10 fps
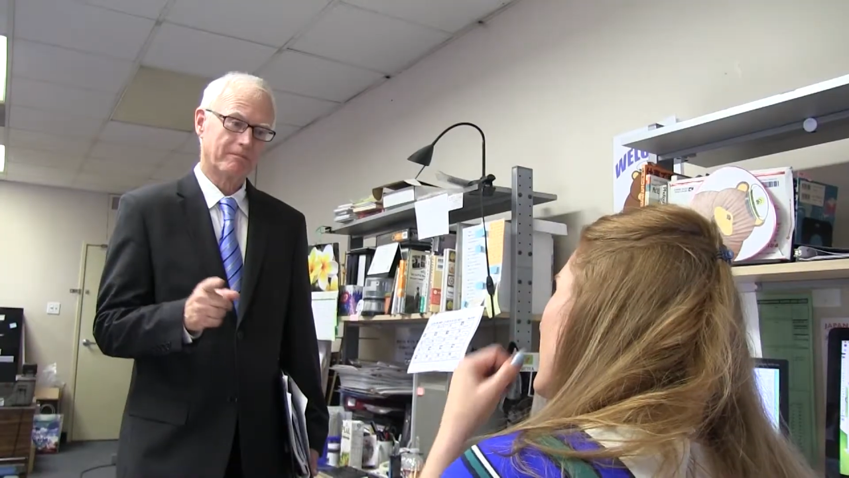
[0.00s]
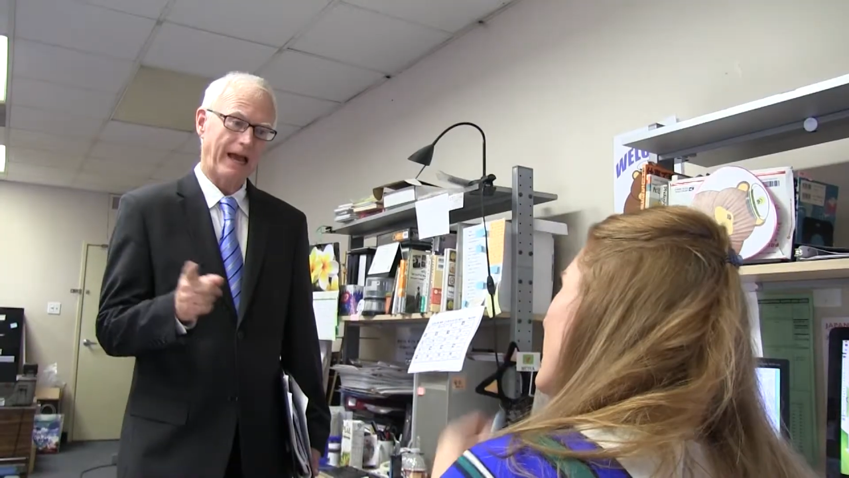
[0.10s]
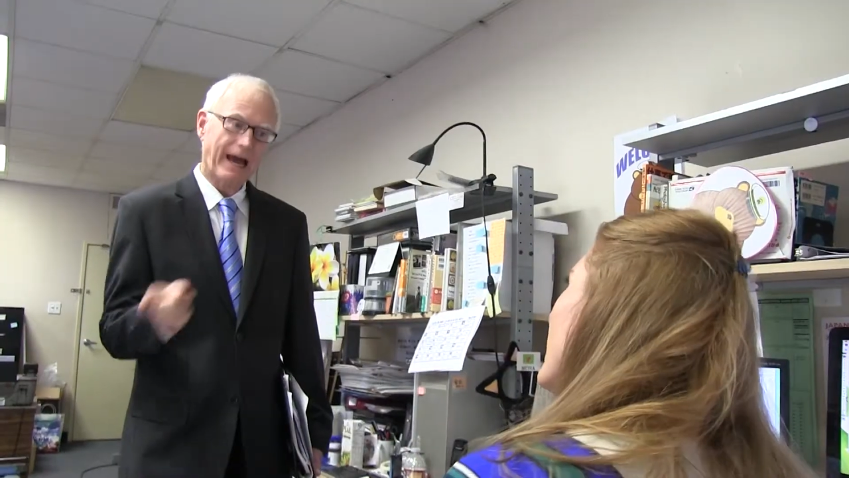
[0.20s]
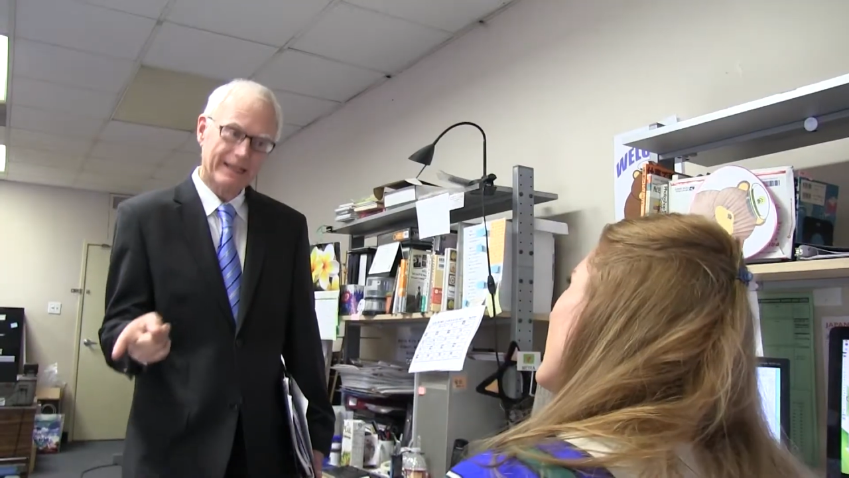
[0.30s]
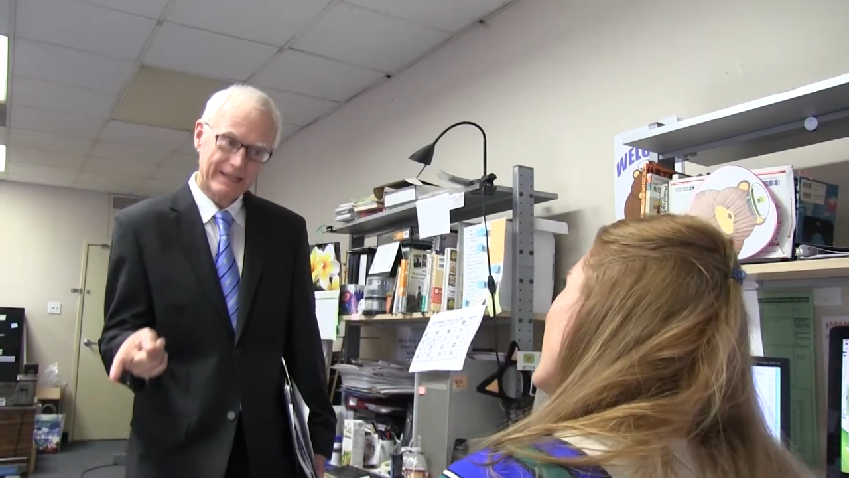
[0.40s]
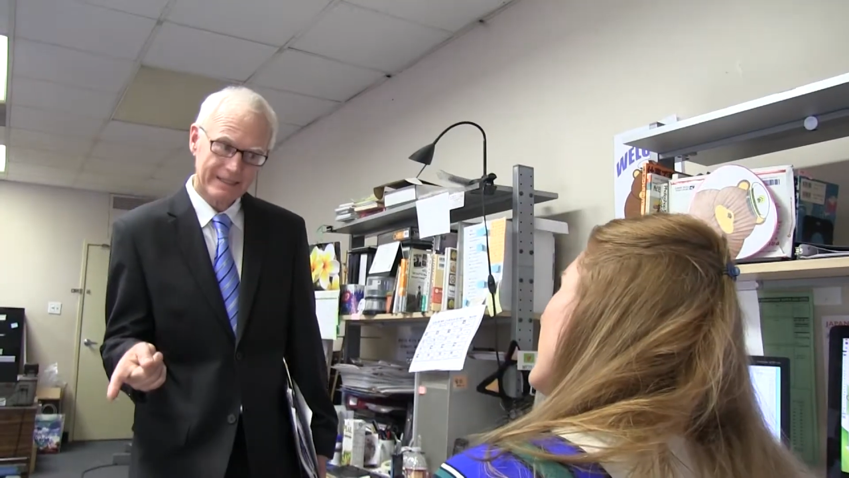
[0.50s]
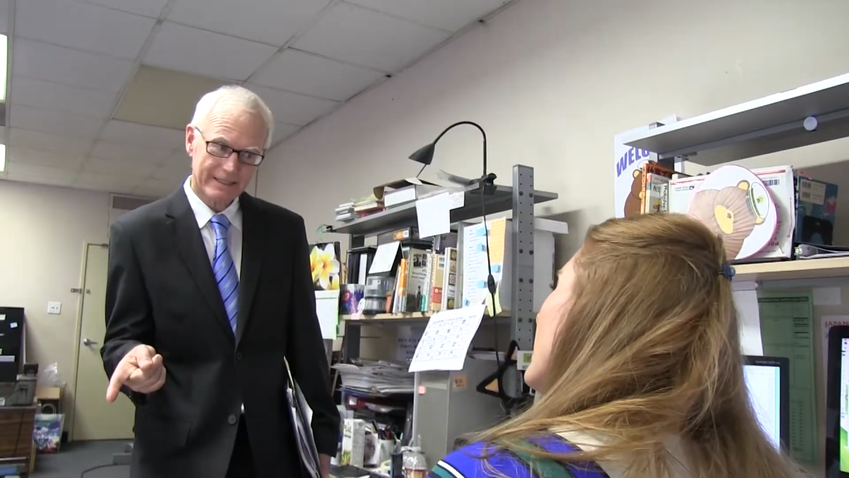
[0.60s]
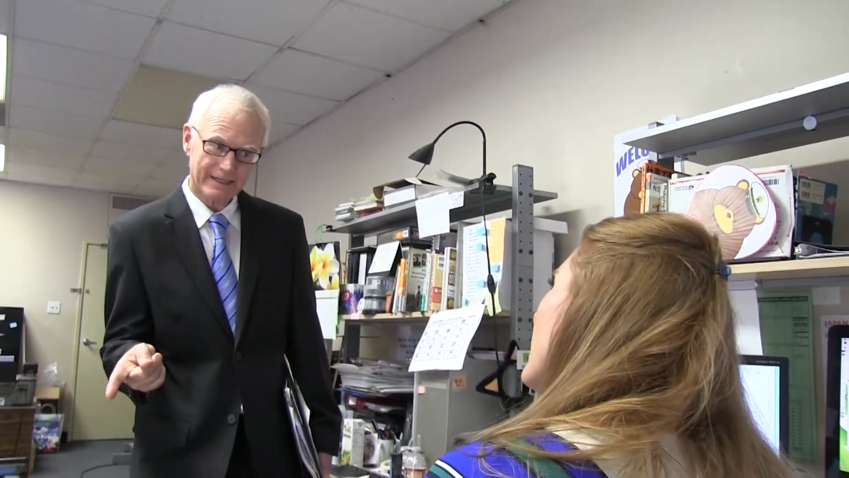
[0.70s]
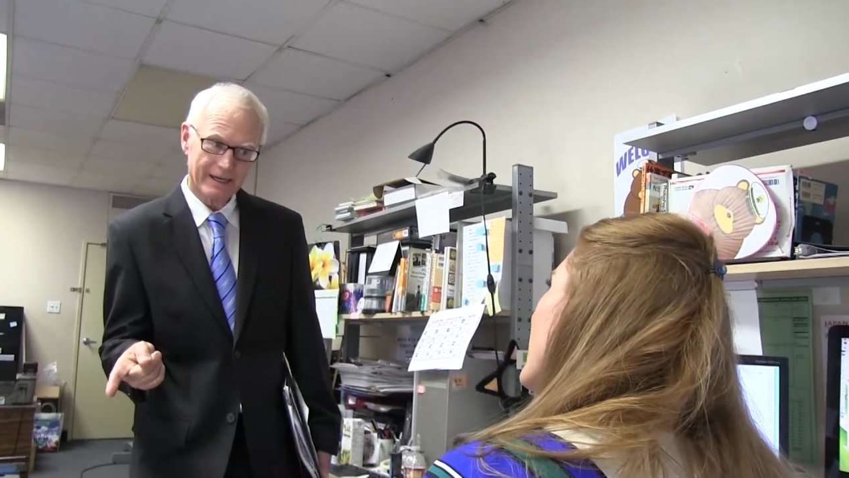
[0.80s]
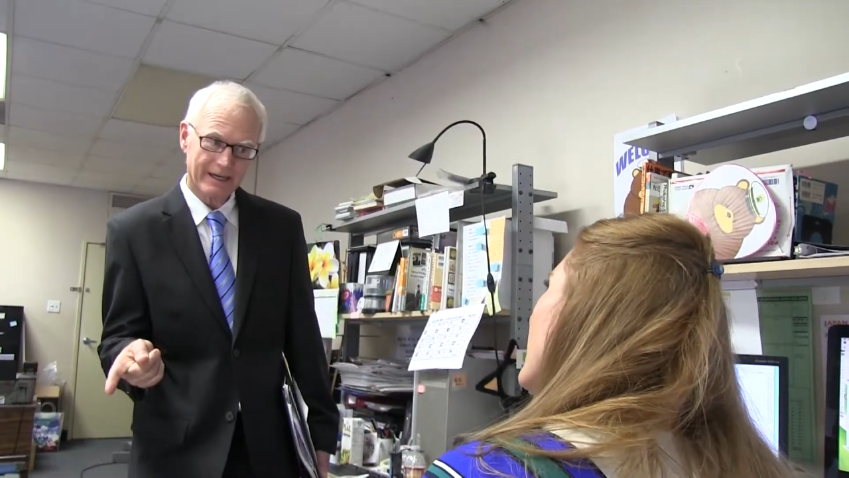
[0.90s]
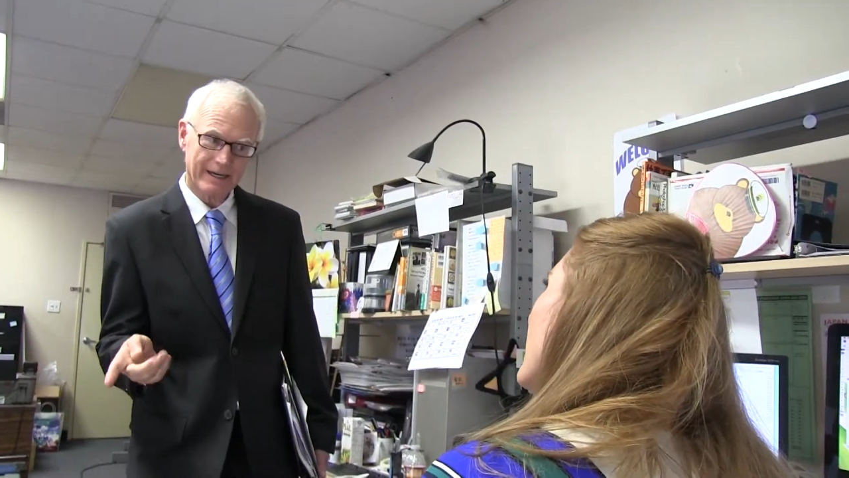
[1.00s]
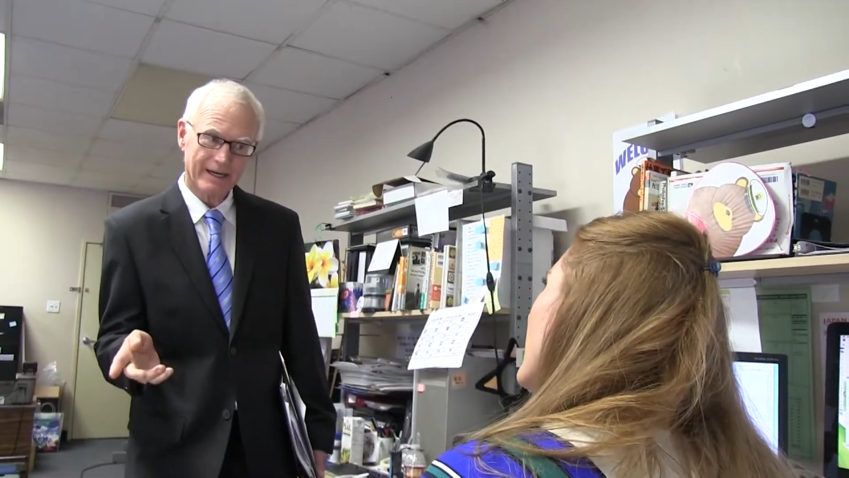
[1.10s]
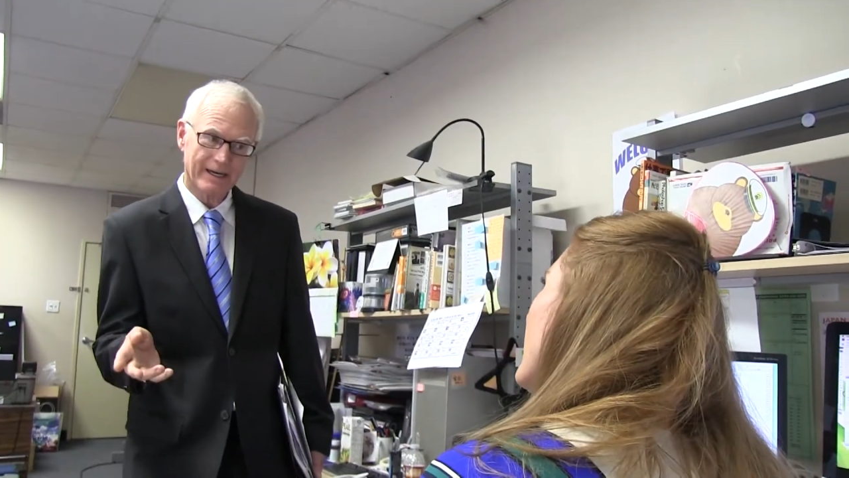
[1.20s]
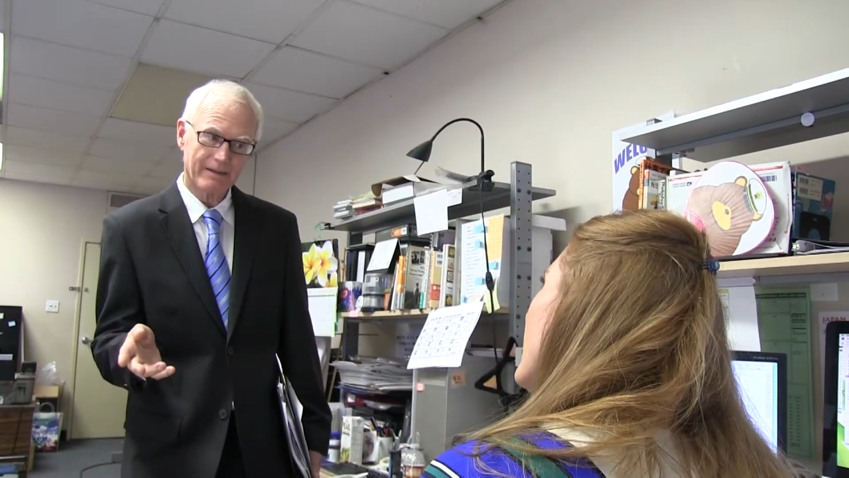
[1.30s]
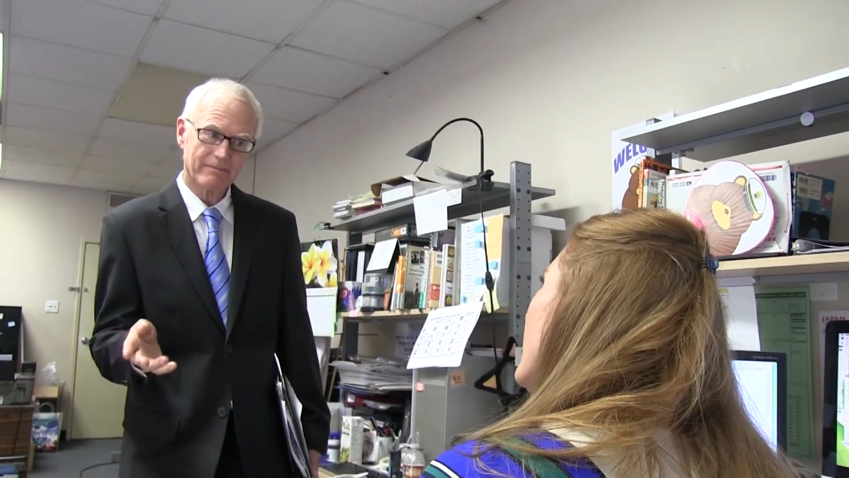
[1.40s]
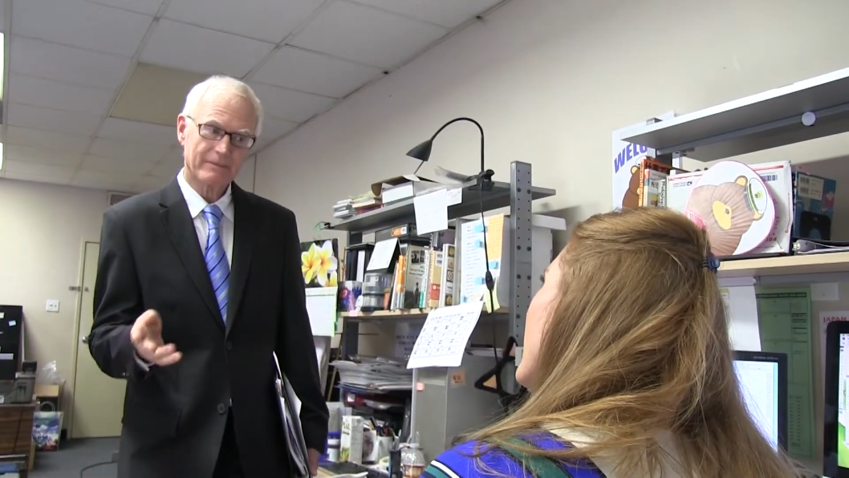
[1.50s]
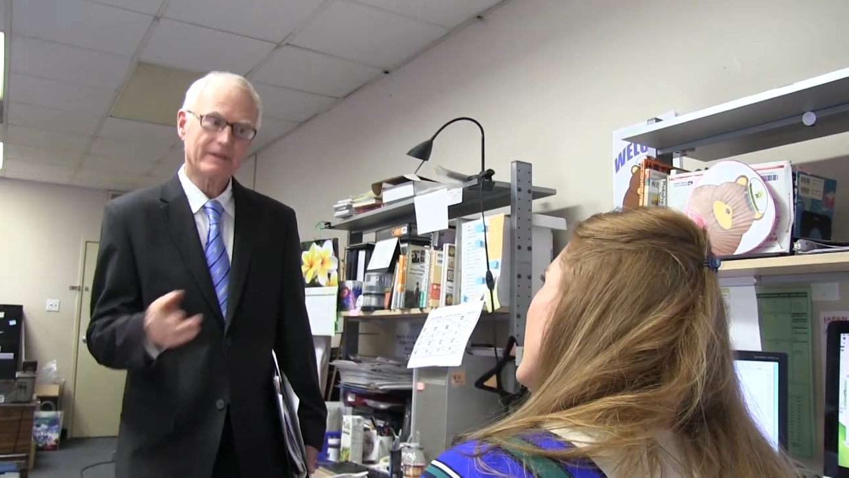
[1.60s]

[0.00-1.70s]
Alice, uh,